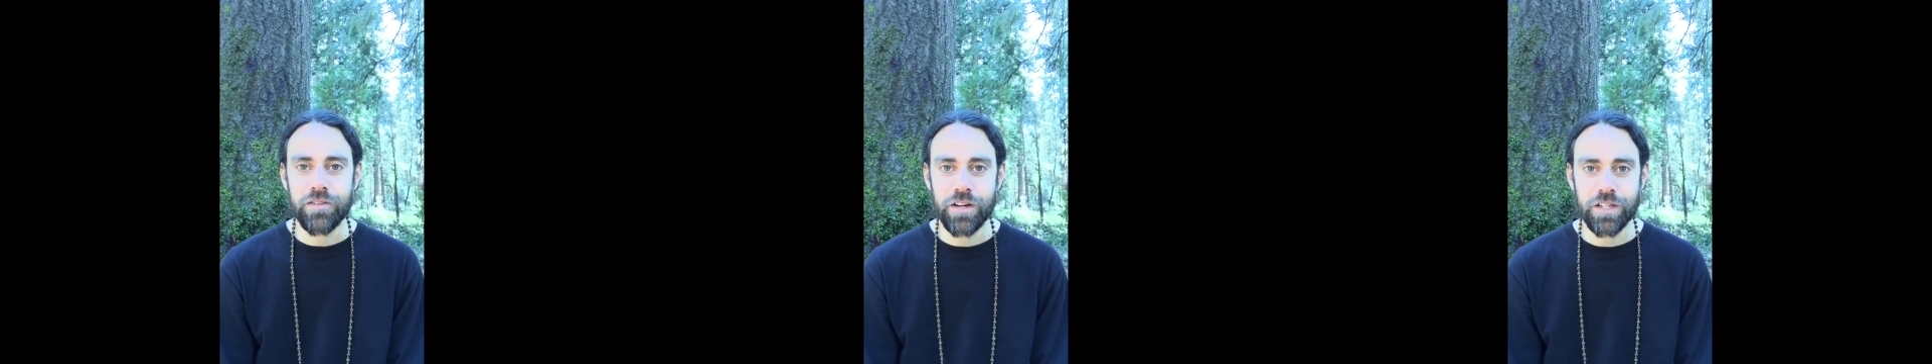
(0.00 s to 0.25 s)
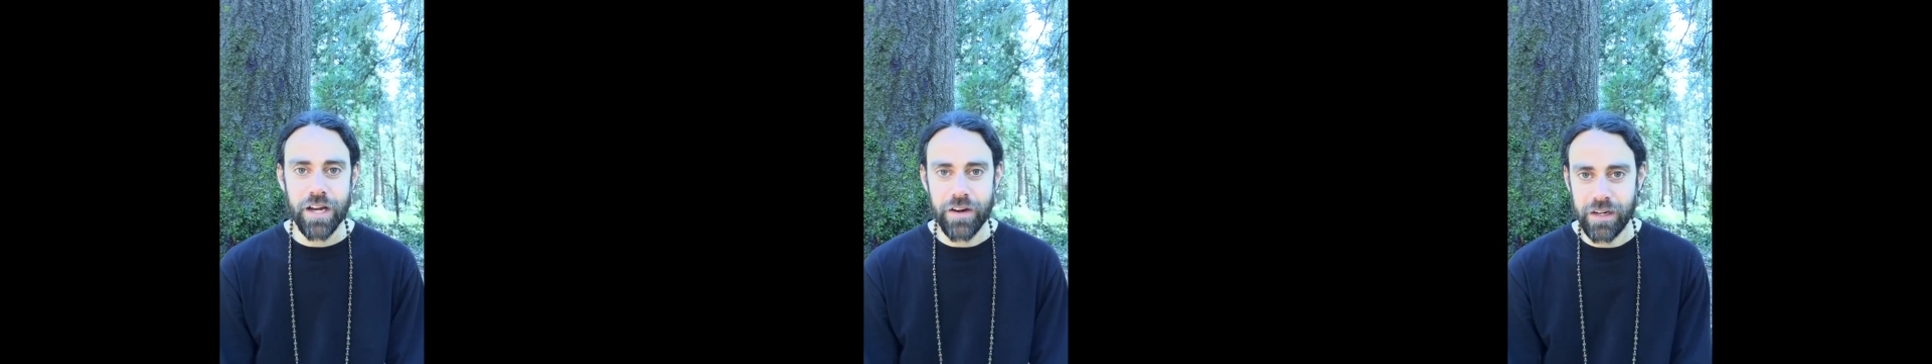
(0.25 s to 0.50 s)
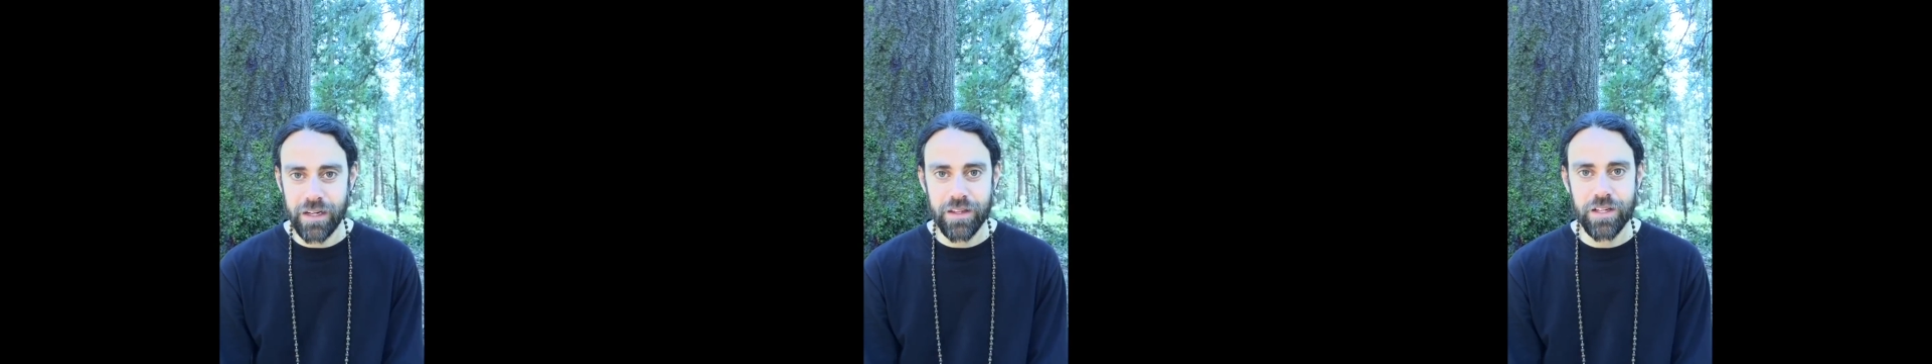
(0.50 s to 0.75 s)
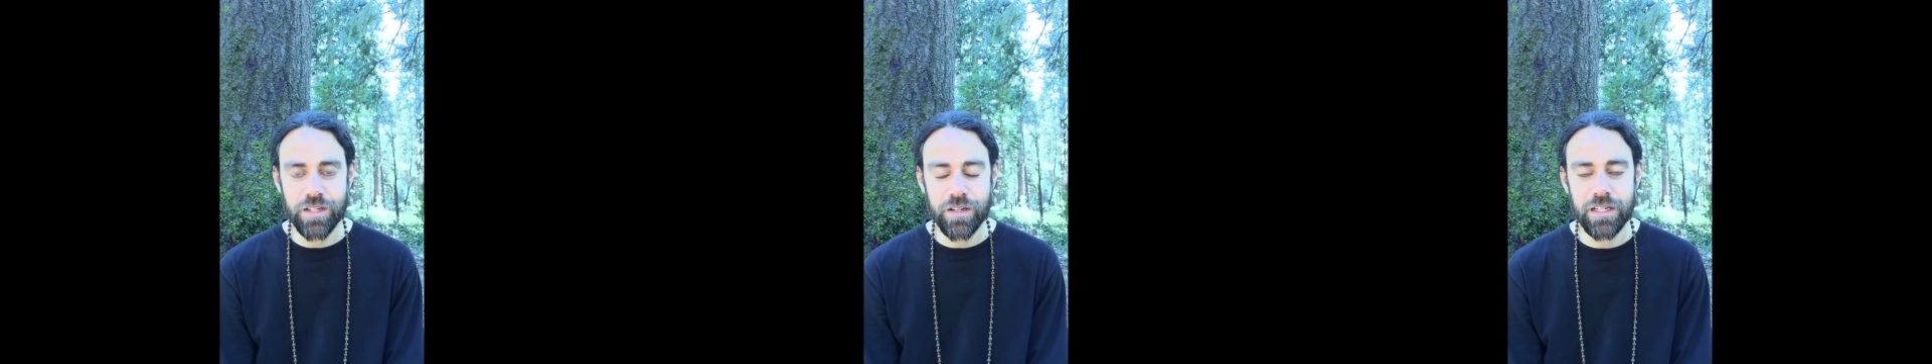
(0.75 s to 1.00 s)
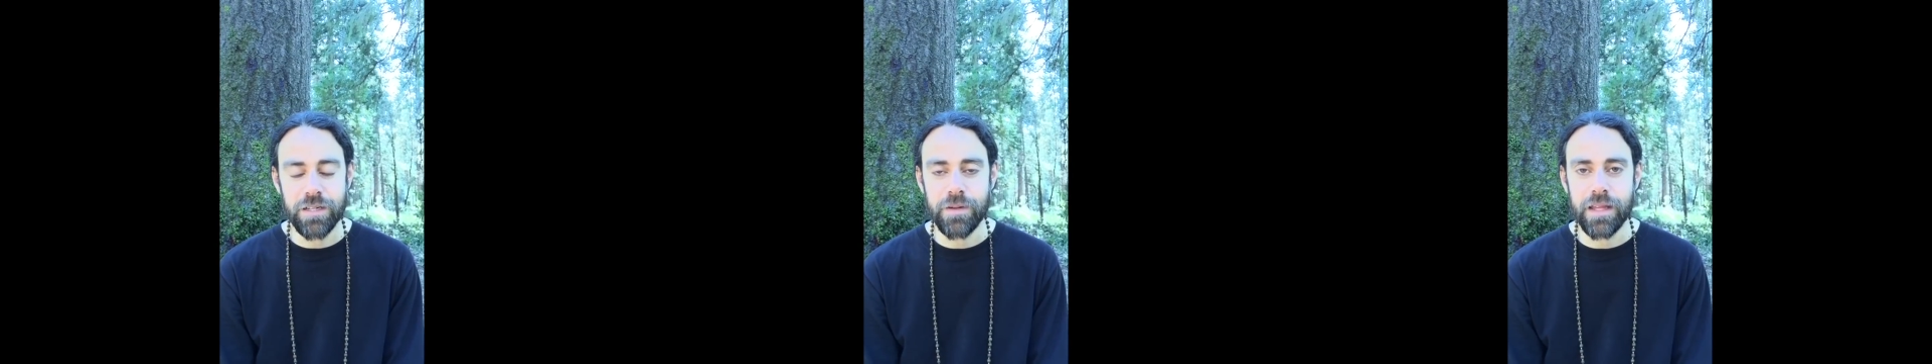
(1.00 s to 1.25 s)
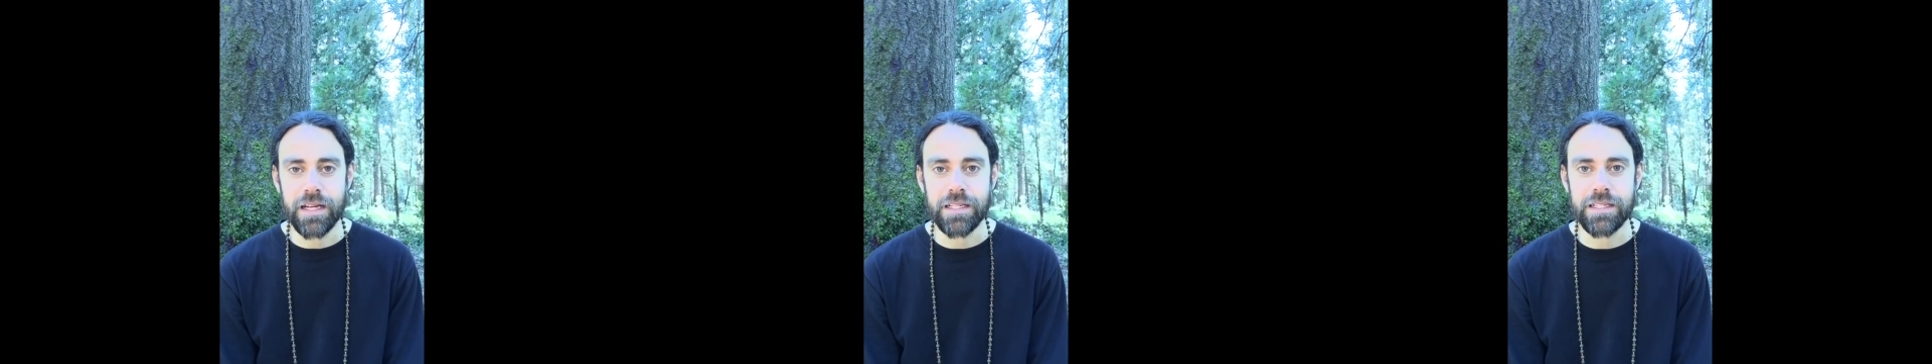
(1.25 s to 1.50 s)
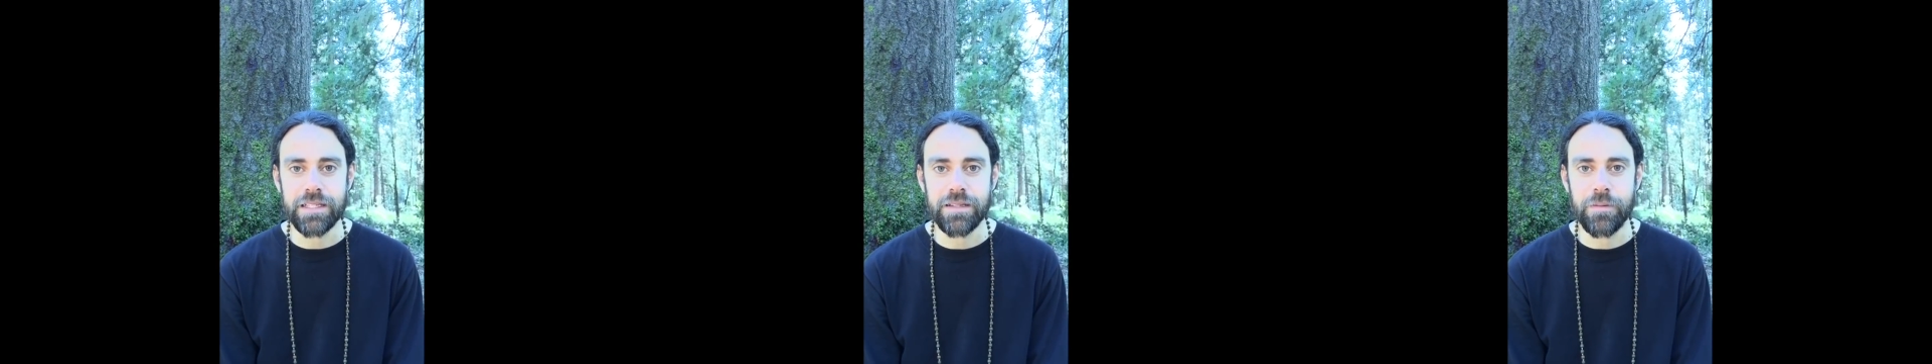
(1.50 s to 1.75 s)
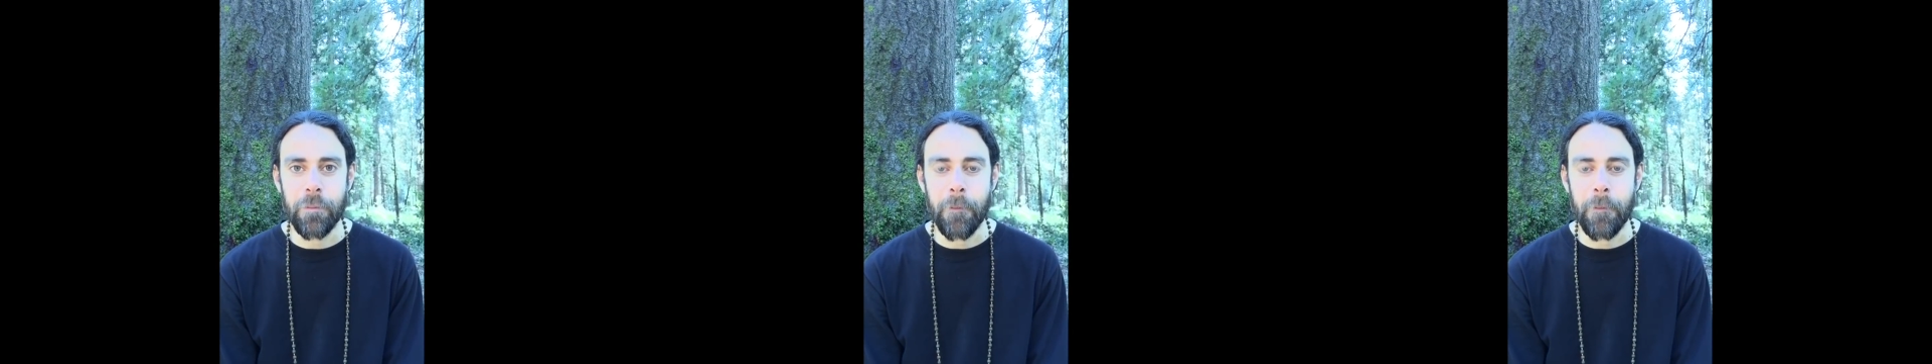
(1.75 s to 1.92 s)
for sharing in this journey with us.